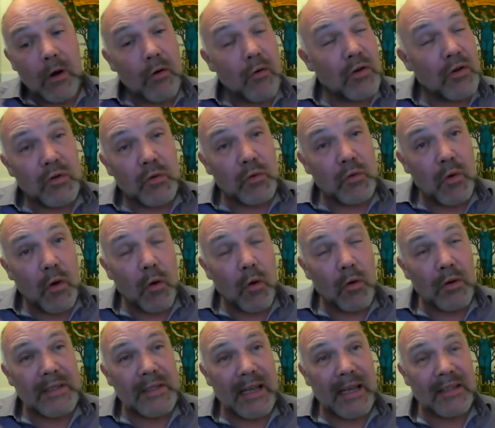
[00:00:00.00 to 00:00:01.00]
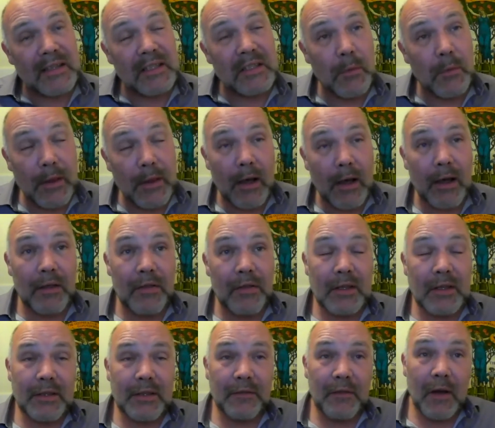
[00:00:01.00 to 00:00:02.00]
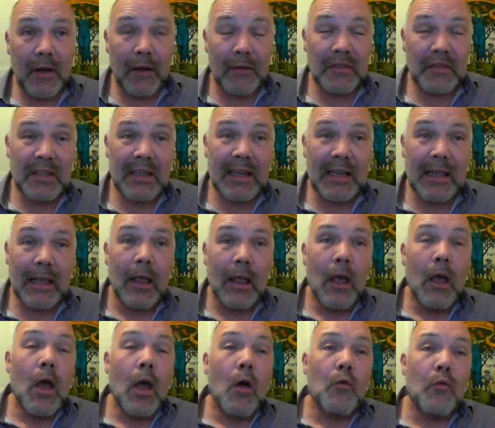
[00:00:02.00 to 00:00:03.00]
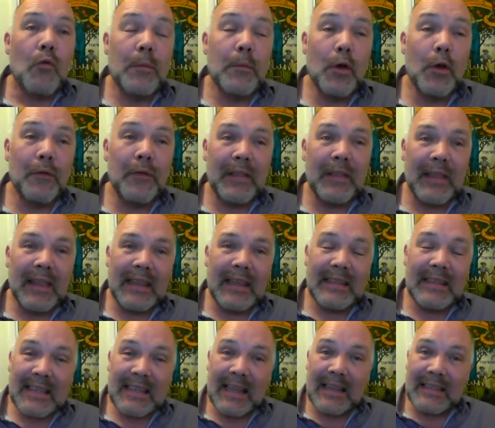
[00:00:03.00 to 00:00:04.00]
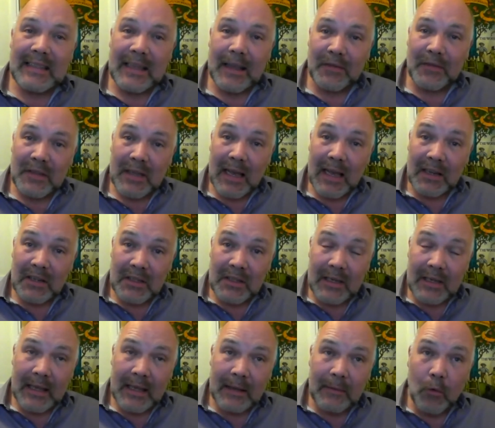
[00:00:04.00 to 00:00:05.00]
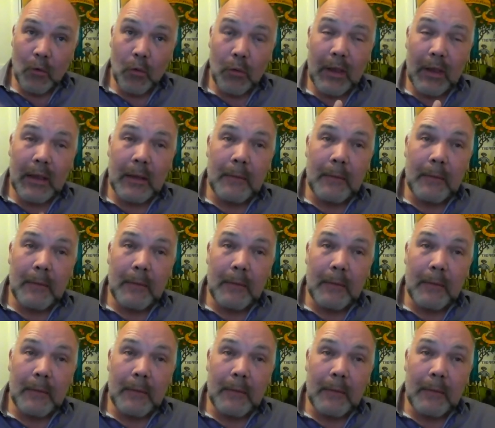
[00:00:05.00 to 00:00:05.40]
all sectors. And with IR35 suddenly removing the incentives, actually, or the